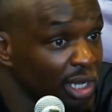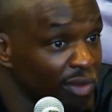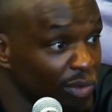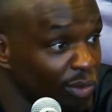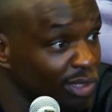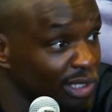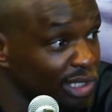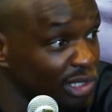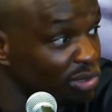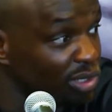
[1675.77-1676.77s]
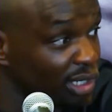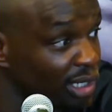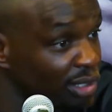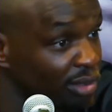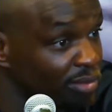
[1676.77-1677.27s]
if he wants it short, then,
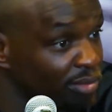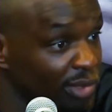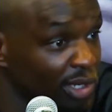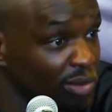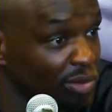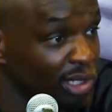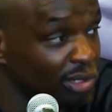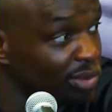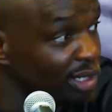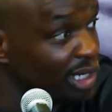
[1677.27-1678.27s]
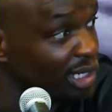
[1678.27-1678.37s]
you know, it is what it